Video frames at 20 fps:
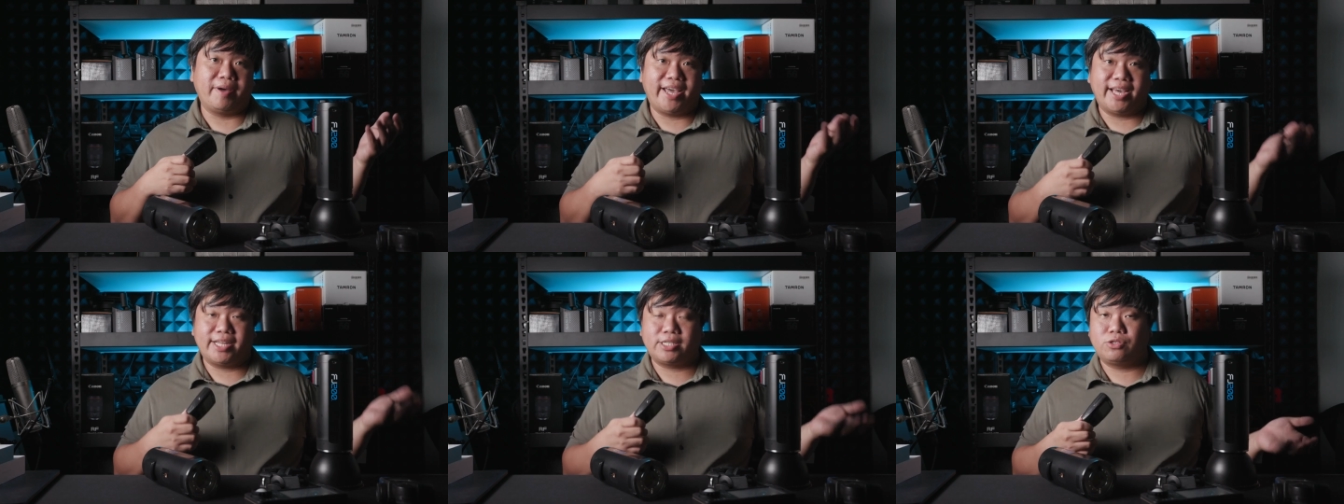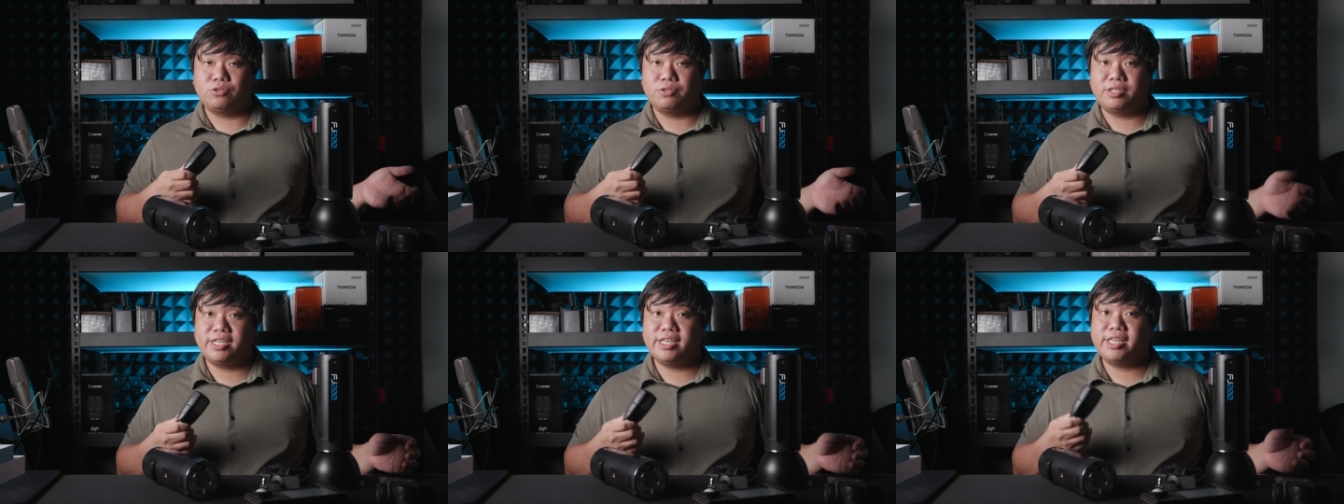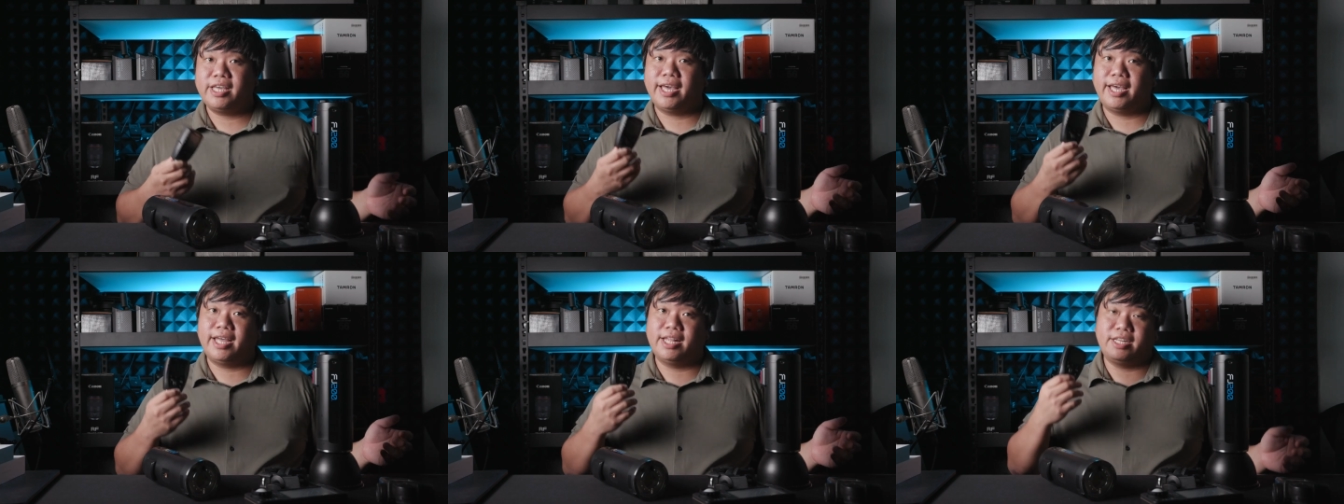my X two
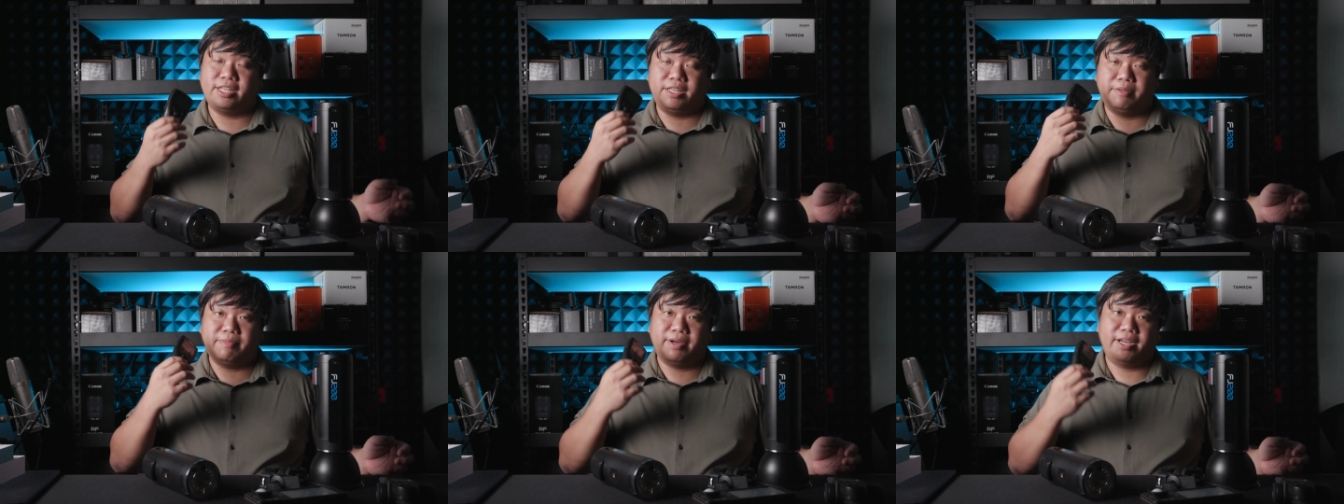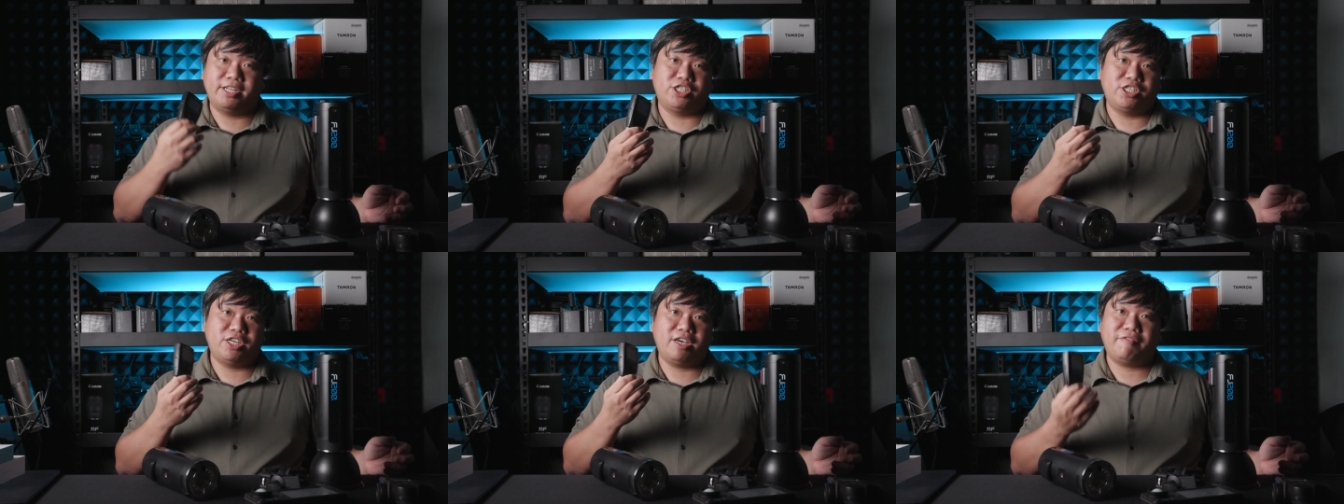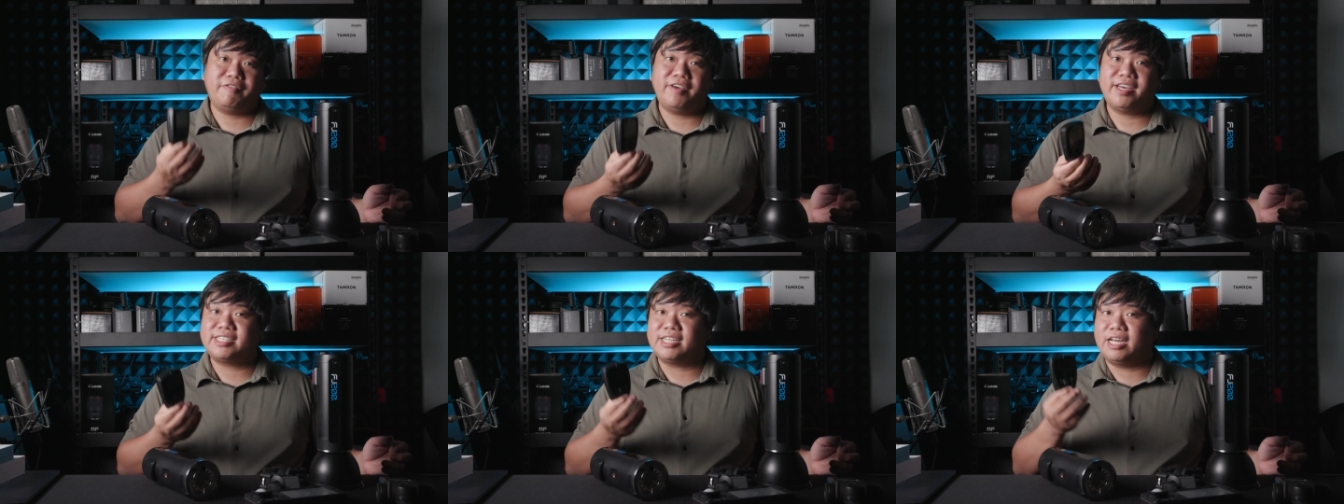D, and in my G
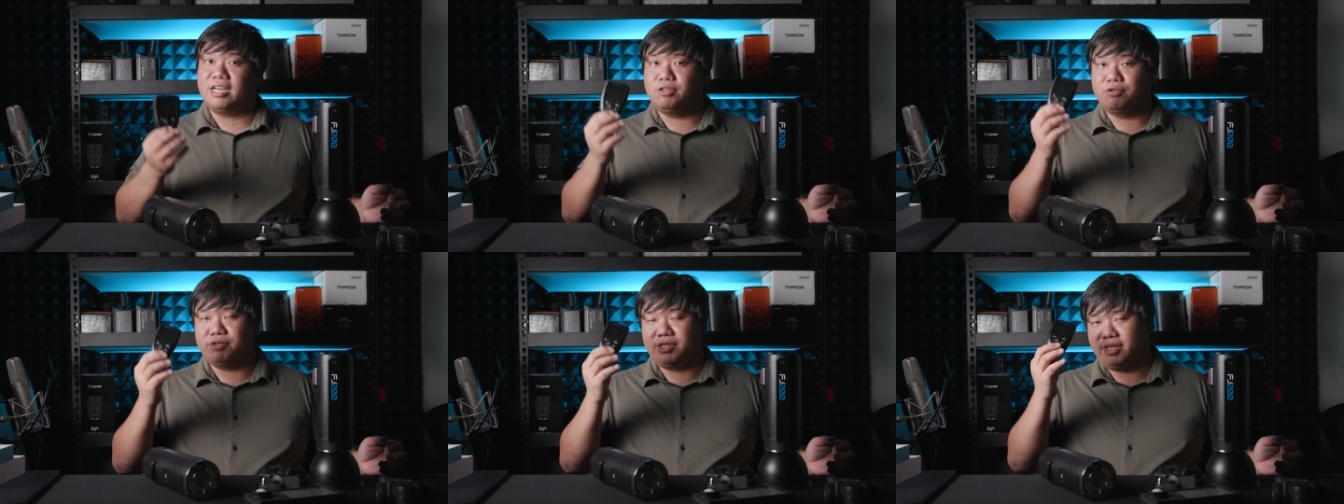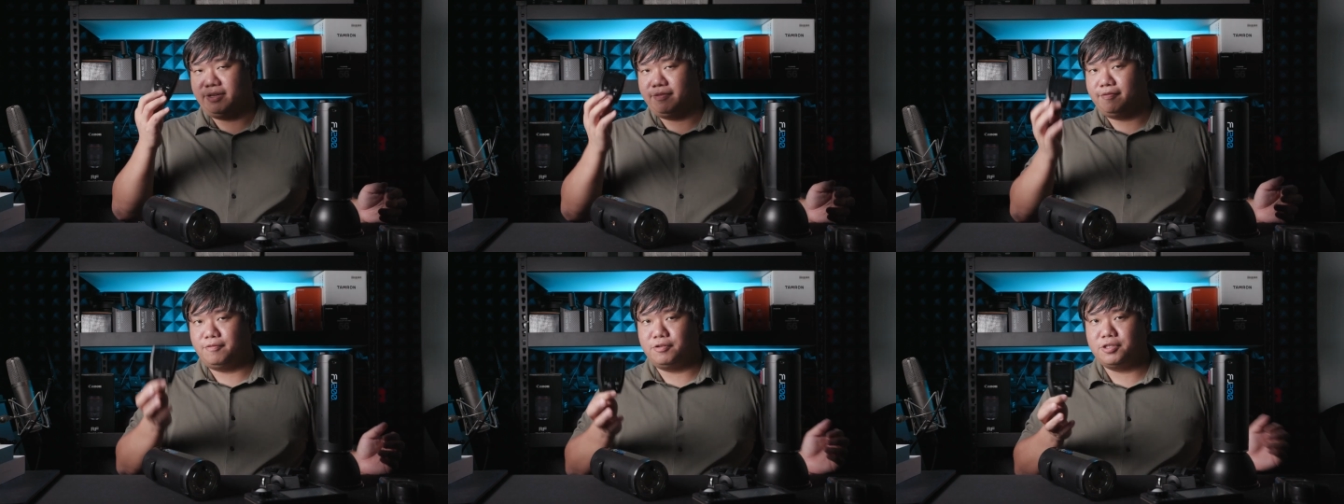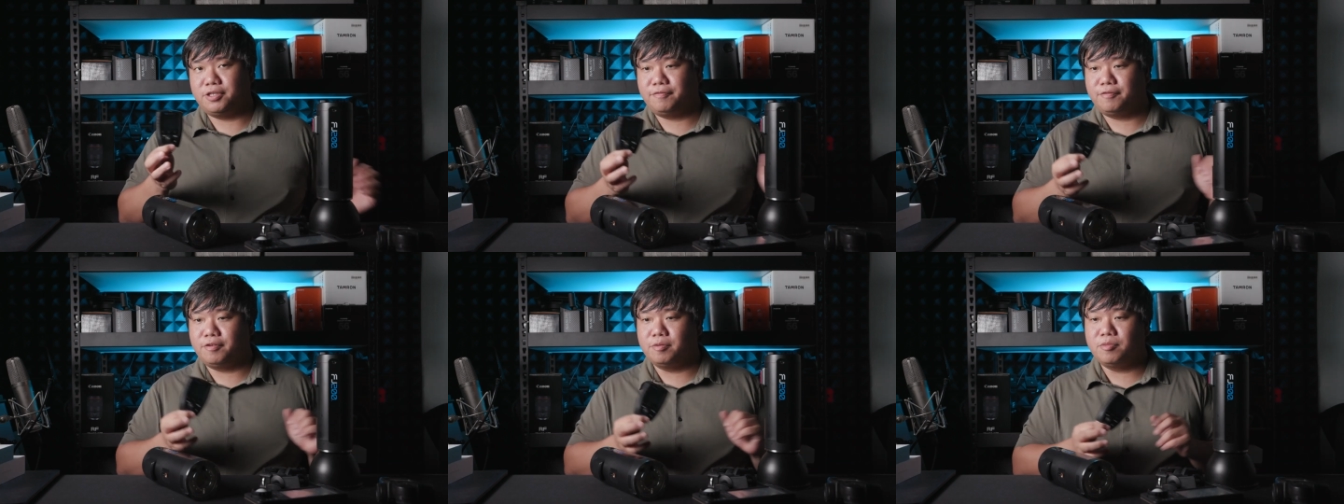F X, I use it in
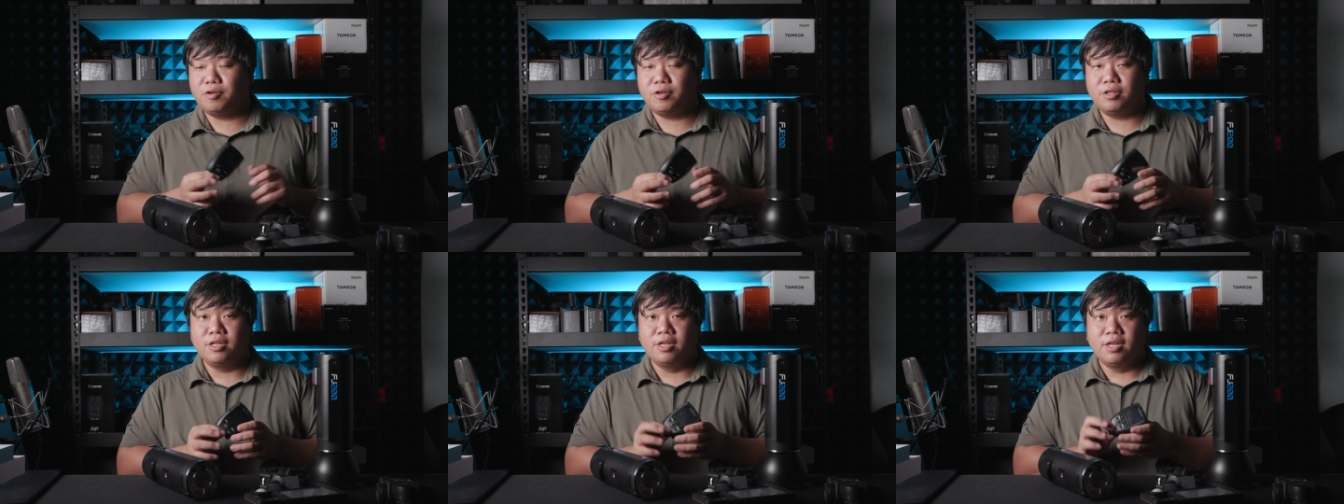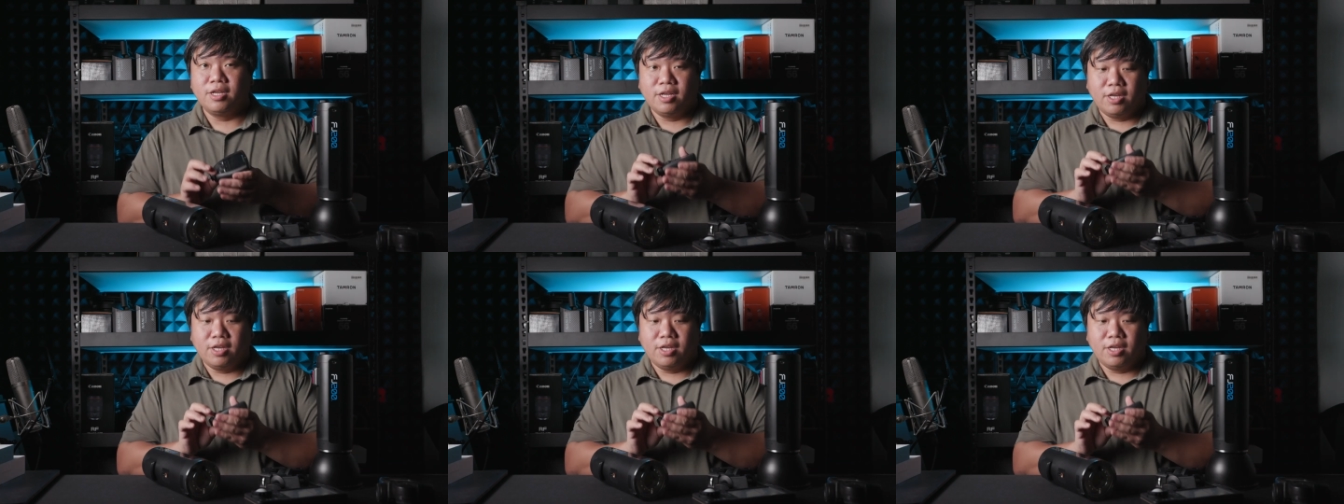Fujifilm mode.